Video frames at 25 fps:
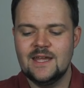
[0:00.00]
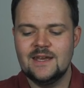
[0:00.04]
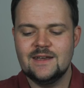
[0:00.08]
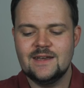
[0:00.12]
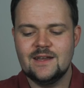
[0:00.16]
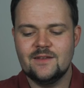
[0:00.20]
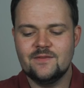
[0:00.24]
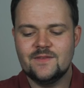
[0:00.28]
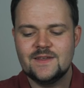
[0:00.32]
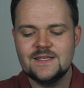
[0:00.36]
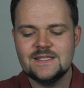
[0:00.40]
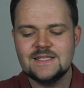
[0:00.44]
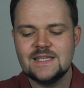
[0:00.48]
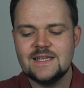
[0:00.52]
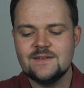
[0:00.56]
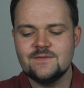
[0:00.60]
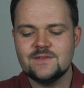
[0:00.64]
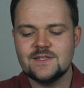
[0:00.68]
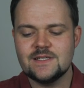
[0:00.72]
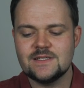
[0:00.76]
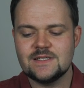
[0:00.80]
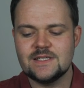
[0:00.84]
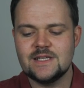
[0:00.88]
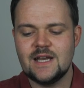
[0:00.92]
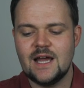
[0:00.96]
Now this
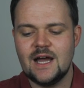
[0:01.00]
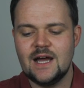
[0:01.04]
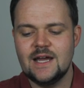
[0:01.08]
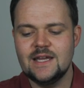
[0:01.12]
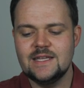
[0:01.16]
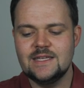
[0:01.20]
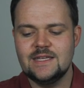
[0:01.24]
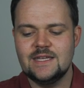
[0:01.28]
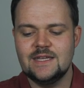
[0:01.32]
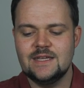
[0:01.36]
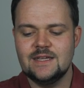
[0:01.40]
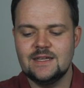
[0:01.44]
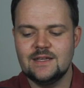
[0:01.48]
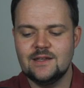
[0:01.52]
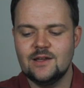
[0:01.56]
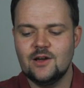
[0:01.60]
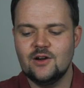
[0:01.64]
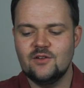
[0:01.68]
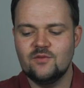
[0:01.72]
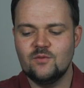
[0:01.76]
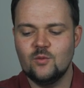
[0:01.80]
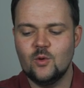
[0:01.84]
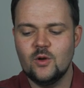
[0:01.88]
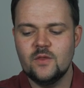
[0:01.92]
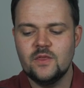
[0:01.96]
gives us an idea
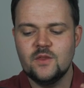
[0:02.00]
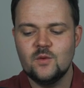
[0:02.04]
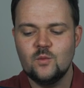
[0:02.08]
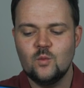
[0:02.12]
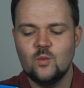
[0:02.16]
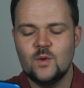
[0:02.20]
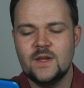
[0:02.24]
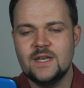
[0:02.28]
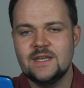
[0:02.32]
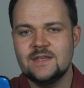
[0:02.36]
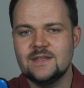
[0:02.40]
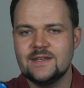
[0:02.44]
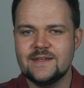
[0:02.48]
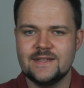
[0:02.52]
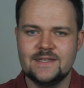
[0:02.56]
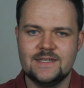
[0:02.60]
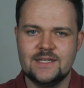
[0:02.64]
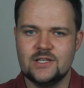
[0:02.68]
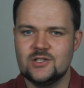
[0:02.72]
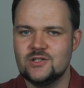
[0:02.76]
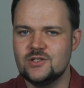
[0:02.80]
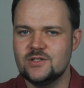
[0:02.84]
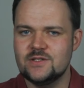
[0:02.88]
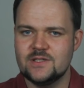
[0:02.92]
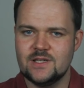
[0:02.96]
of what the wind
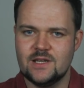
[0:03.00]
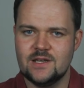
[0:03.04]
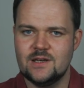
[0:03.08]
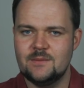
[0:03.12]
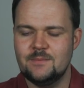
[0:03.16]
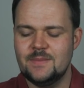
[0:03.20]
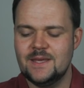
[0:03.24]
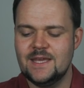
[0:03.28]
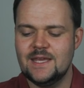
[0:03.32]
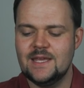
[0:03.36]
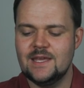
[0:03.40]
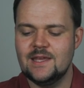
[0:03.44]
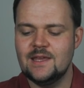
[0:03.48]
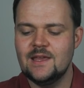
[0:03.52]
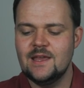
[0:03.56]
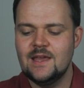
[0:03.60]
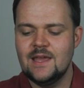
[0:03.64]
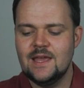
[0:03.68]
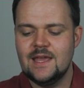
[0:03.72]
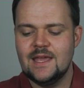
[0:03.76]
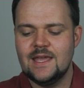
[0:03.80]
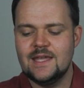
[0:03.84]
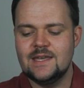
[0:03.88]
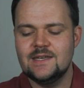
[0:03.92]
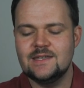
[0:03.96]
conditions are gonna be
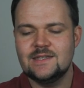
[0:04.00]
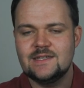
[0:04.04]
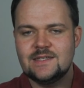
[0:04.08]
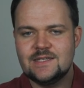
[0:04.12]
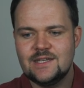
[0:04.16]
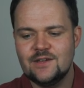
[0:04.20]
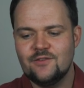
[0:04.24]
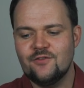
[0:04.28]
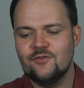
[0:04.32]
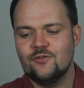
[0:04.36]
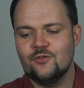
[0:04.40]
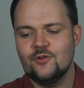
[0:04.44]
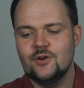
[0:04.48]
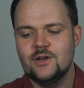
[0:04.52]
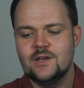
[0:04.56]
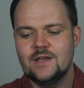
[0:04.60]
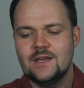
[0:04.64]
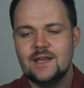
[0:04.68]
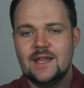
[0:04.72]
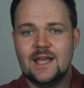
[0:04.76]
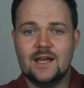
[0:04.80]
in different